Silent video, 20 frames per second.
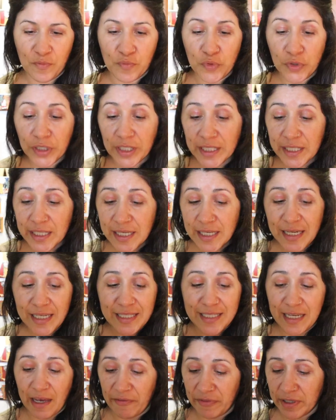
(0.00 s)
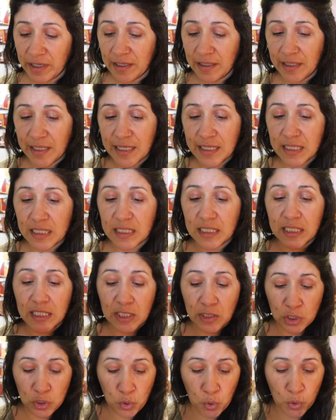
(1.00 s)
Brooklyn definitely
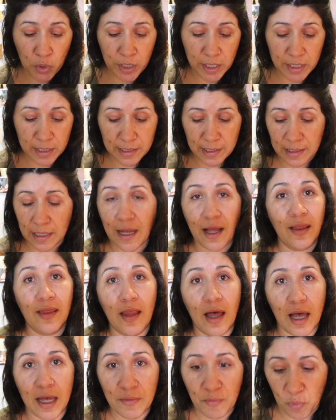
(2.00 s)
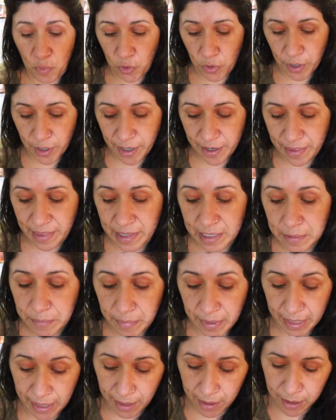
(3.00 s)
snores a lot more than
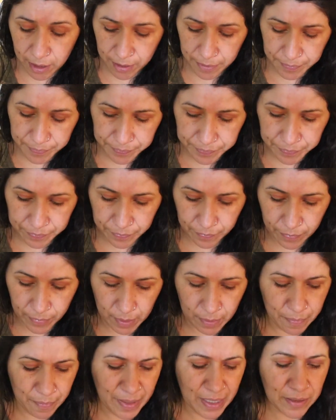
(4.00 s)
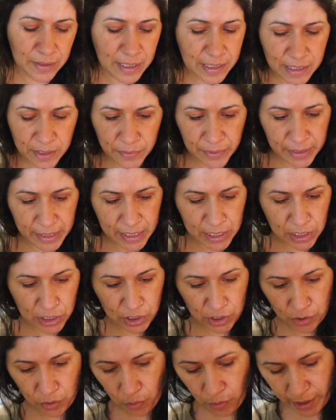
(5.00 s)
Belle. Belle doesn't really
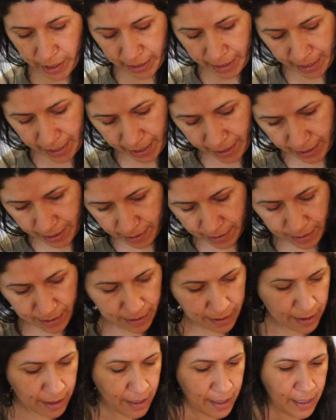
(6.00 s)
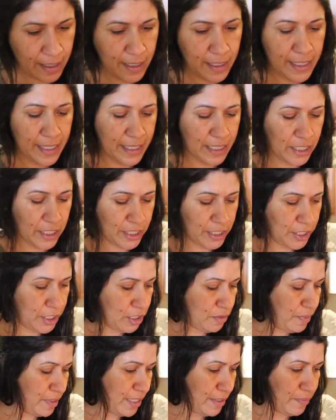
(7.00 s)
snore yet. It
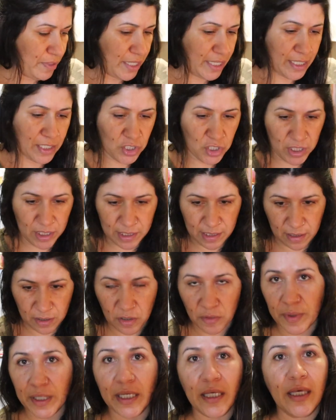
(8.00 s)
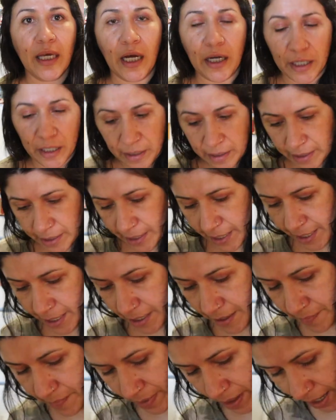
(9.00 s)
could be because she's a little bit younger than
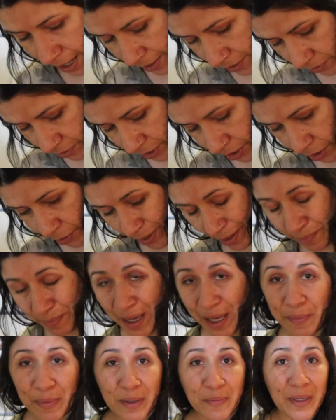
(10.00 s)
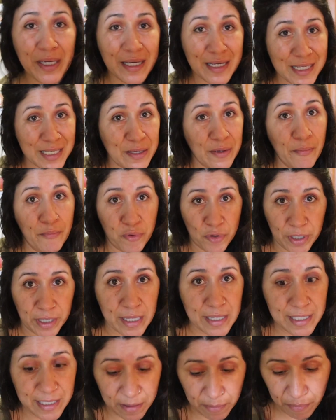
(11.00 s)
him. I don't know. And maybe because
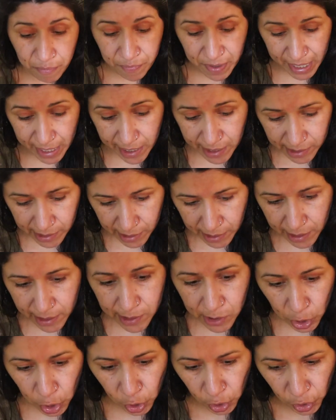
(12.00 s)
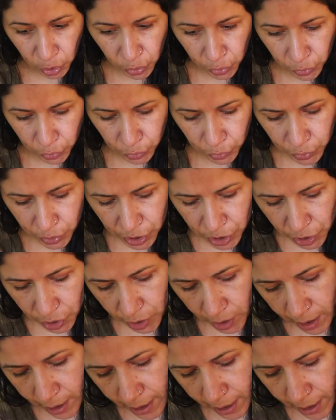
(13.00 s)
Brooklyn's a beast. He's huge.